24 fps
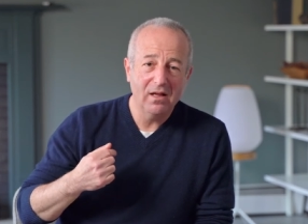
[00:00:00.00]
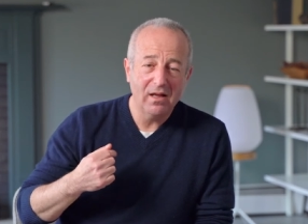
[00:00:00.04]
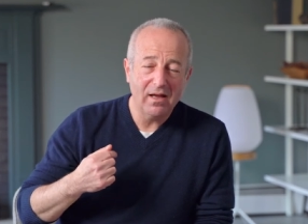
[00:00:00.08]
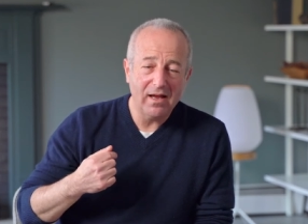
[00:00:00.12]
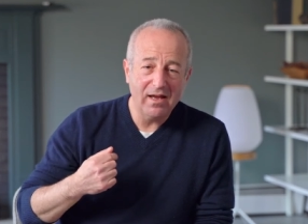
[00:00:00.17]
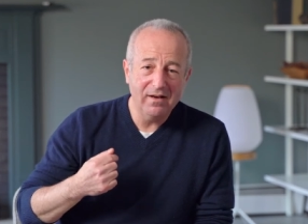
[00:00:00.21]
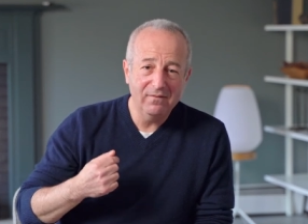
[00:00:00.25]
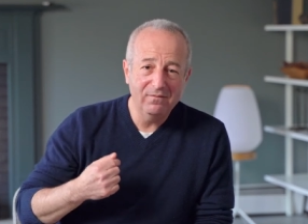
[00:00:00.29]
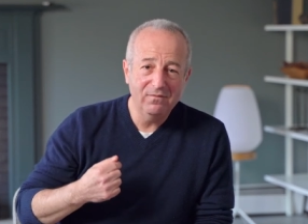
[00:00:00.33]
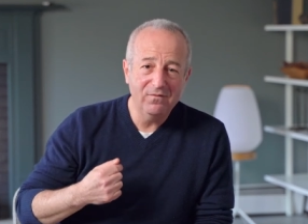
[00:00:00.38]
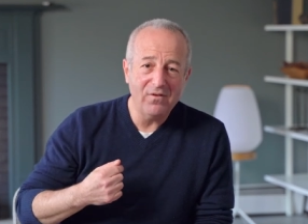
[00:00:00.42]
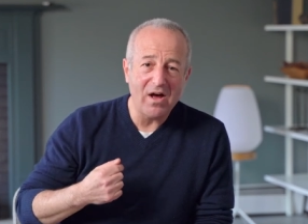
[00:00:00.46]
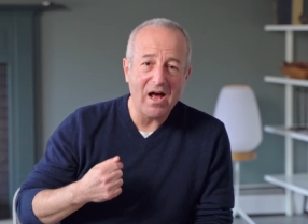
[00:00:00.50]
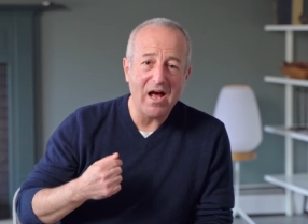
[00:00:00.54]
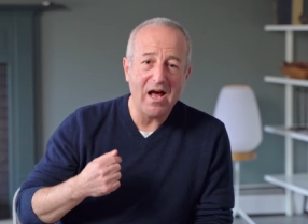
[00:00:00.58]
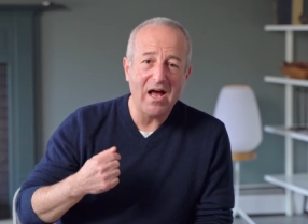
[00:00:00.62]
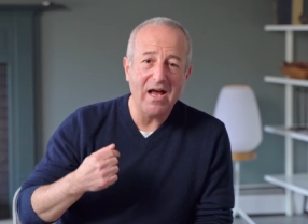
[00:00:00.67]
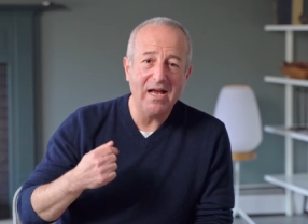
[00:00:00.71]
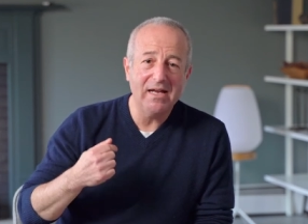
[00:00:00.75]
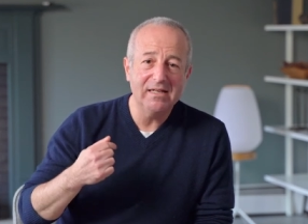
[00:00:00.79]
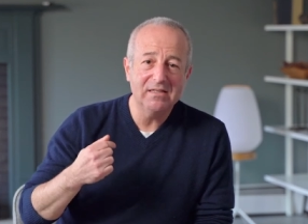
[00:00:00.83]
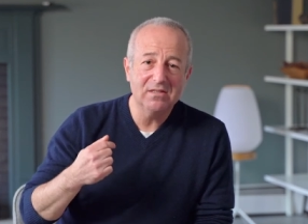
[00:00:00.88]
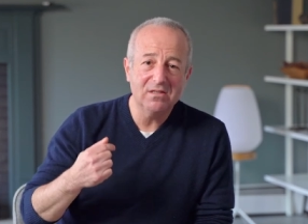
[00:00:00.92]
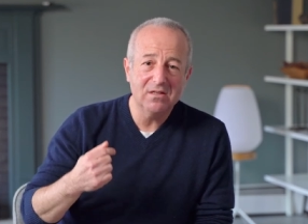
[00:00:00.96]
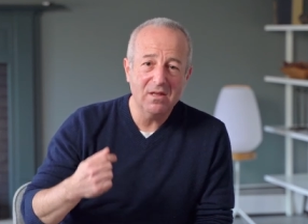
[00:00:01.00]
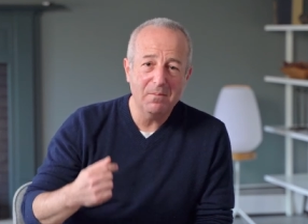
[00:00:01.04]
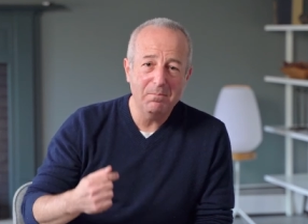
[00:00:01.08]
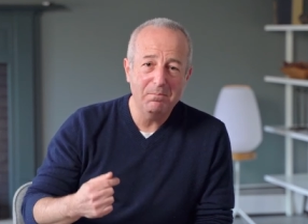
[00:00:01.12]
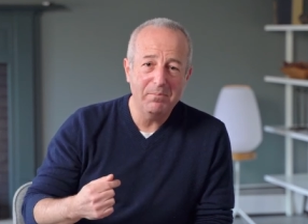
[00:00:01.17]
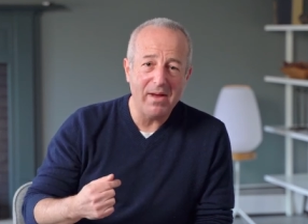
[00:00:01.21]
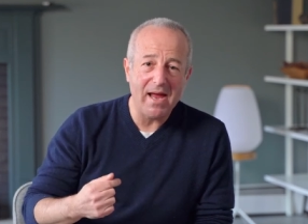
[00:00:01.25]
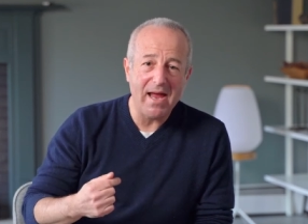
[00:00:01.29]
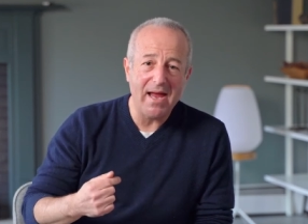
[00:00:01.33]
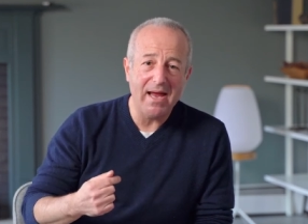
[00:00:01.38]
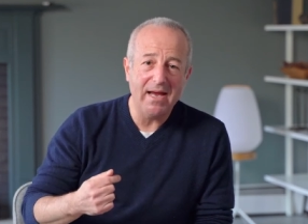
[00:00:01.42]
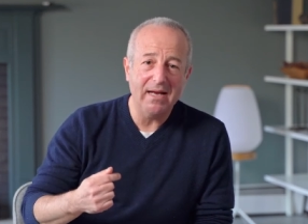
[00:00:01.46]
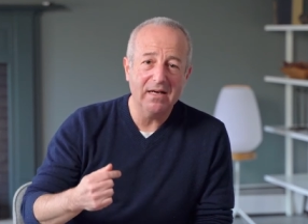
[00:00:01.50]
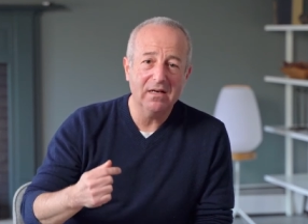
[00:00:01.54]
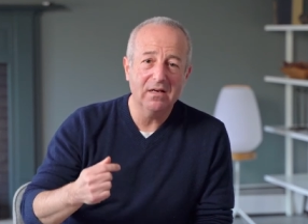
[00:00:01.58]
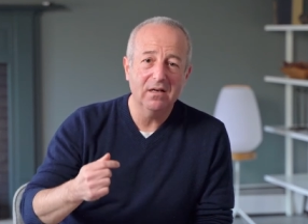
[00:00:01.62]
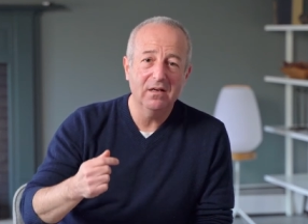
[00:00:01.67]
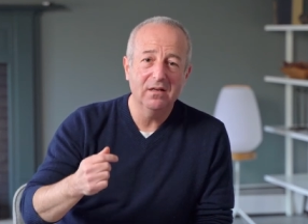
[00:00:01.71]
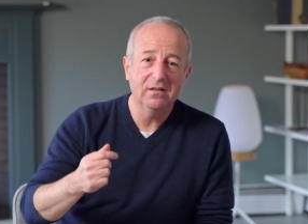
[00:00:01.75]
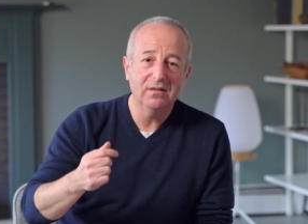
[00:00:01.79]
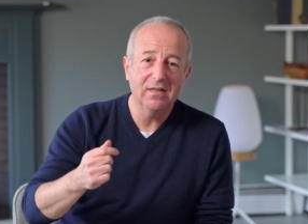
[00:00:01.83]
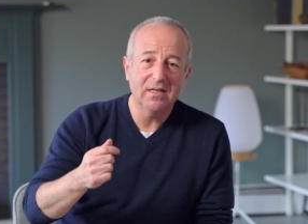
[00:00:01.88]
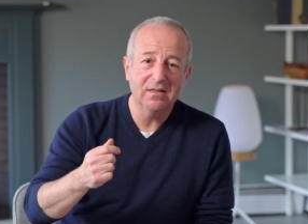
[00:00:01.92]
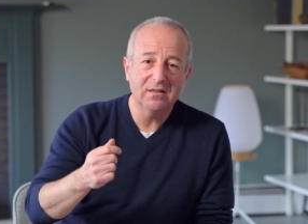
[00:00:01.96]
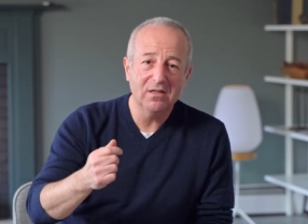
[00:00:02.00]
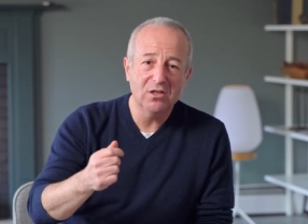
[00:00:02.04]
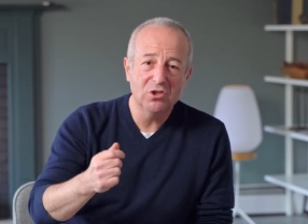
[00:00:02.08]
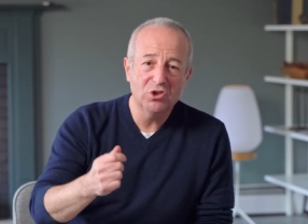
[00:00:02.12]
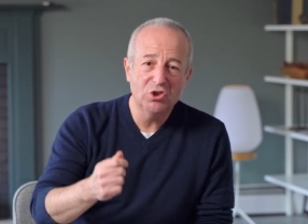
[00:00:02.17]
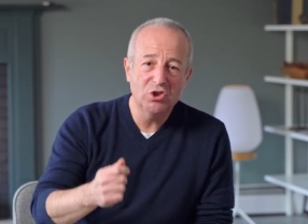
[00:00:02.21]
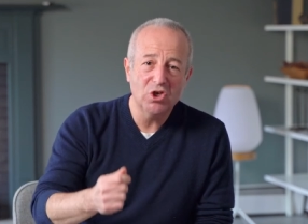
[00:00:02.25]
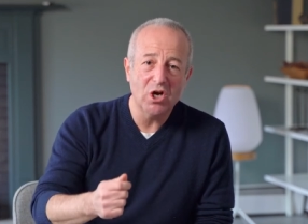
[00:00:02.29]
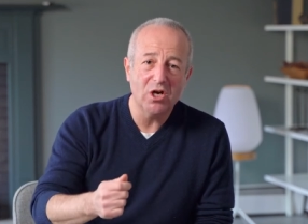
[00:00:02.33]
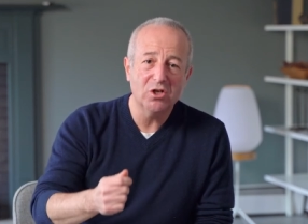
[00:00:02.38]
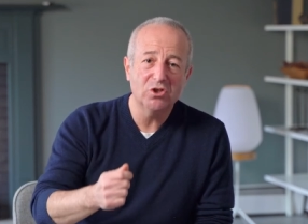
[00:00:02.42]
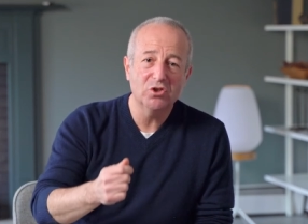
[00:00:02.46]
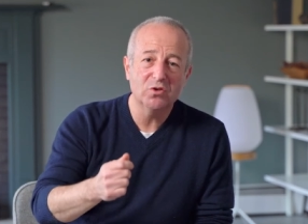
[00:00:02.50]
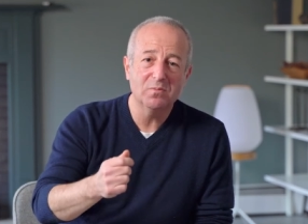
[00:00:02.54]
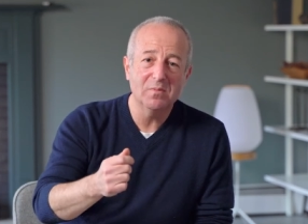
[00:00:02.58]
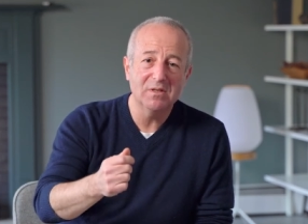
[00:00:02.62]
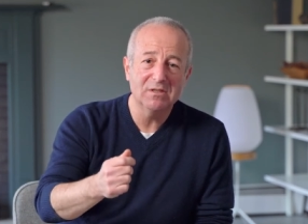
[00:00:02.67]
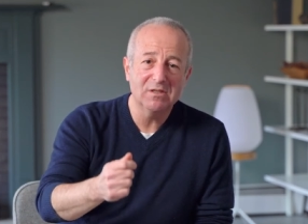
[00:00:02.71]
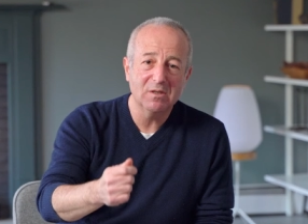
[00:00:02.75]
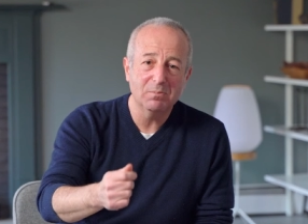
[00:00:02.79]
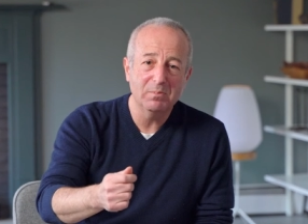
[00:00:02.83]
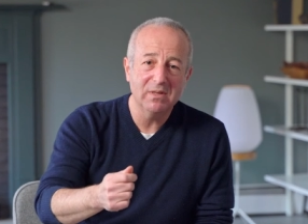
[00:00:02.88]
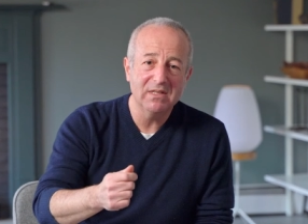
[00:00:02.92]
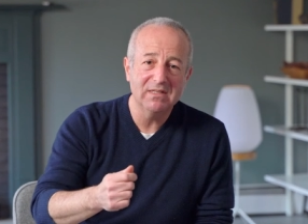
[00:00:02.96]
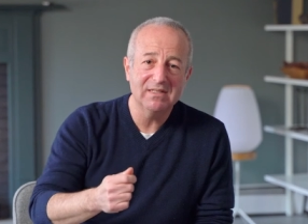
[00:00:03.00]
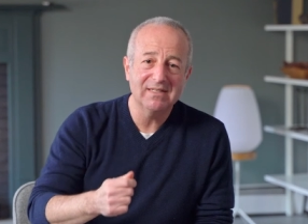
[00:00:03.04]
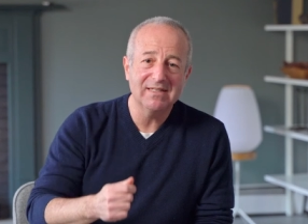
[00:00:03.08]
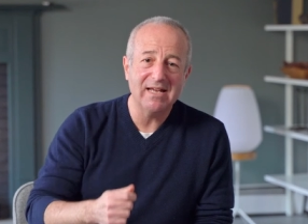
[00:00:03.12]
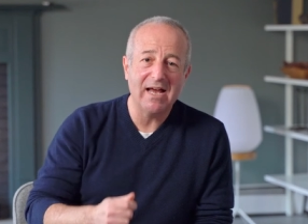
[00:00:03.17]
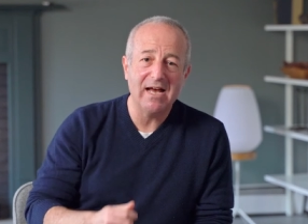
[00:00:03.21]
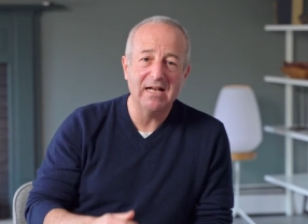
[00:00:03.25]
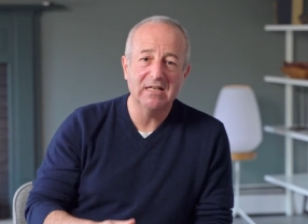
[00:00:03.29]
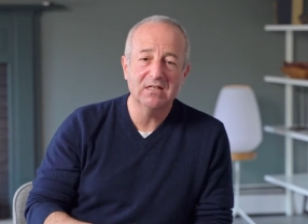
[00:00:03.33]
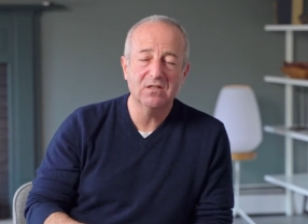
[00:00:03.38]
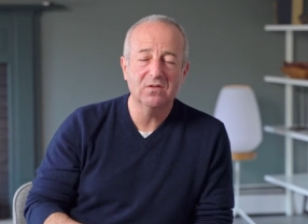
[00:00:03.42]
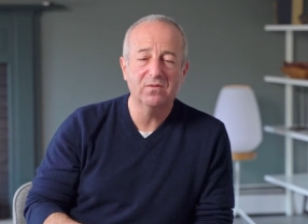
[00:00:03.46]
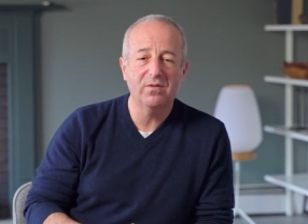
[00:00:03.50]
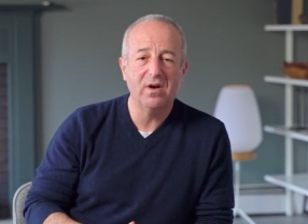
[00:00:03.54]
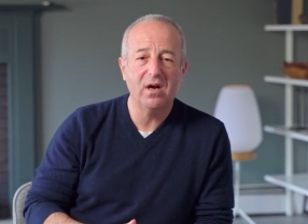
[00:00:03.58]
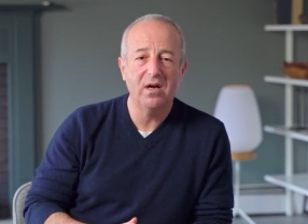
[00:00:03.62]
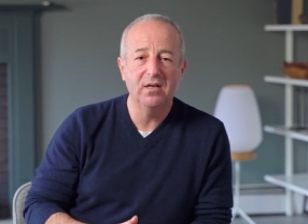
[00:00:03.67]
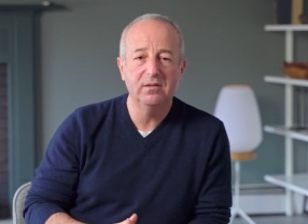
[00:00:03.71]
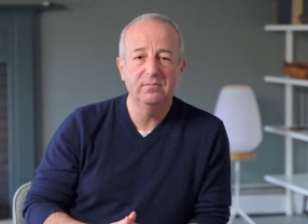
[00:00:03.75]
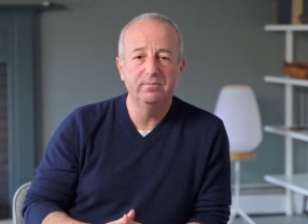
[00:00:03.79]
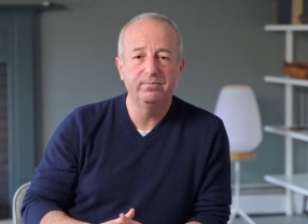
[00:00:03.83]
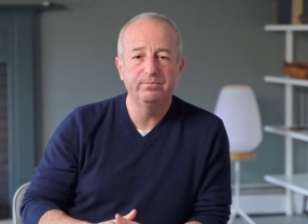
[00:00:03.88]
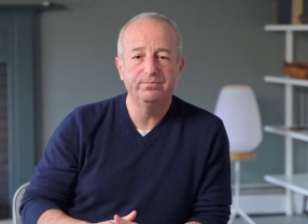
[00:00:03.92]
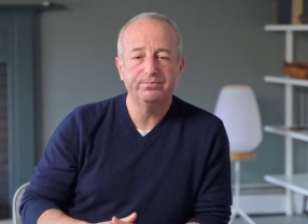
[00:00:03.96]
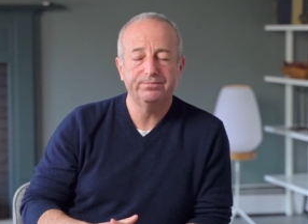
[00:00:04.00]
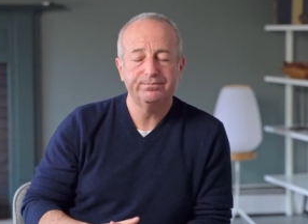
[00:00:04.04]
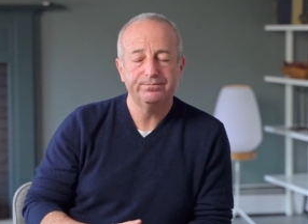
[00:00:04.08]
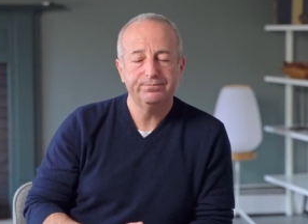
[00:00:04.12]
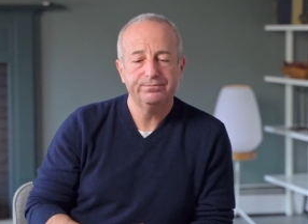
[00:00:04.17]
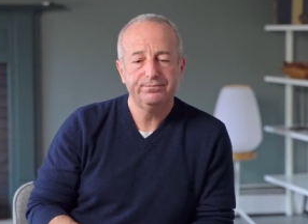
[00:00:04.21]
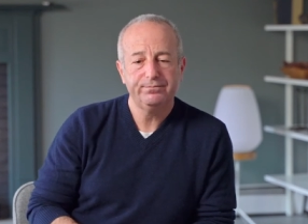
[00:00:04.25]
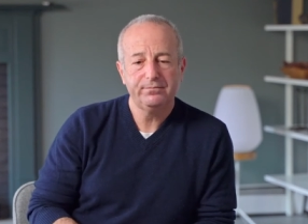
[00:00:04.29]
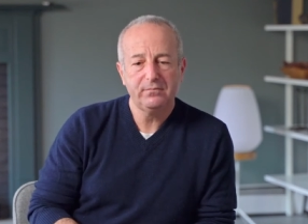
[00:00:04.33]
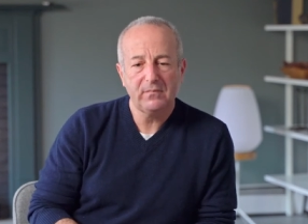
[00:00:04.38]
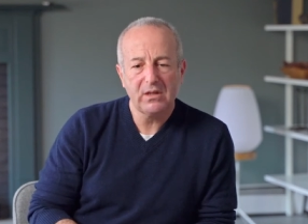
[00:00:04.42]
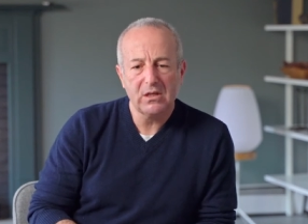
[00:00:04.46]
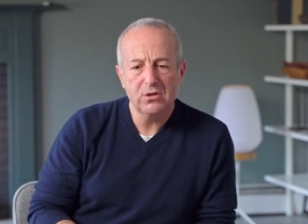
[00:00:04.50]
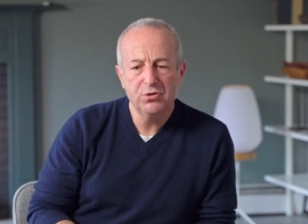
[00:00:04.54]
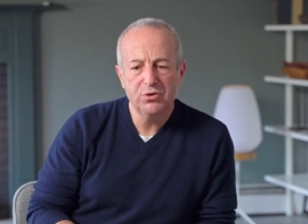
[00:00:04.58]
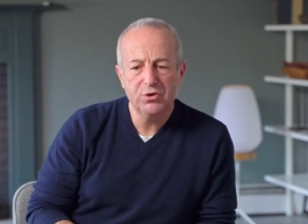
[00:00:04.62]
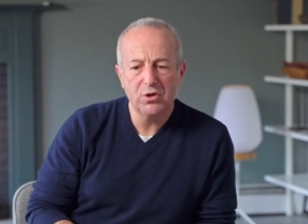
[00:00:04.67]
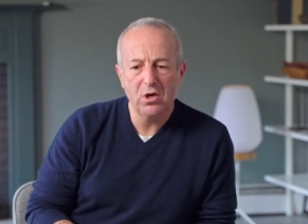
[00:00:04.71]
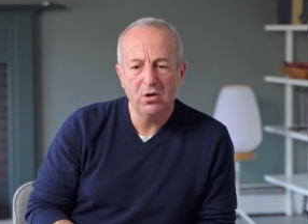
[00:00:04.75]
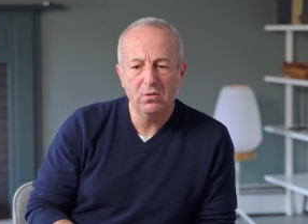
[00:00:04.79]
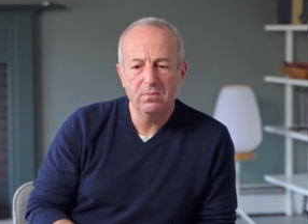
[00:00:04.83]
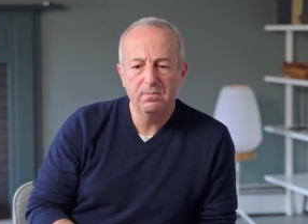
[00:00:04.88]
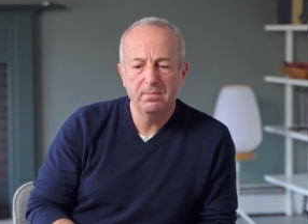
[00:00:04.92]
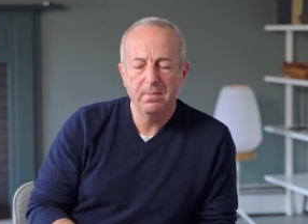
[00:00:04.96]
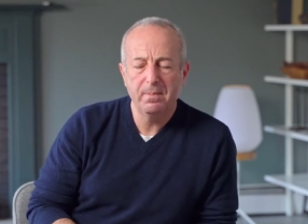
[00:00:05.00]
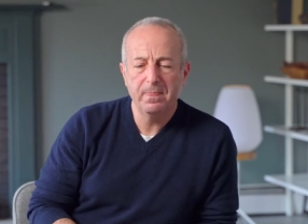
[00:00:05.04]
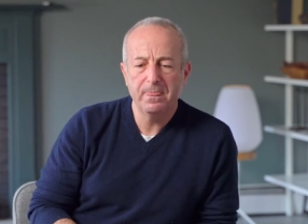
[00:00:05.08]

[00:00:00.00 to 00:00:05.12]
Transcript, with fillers: advise the bank that the judgment's been satisfied. So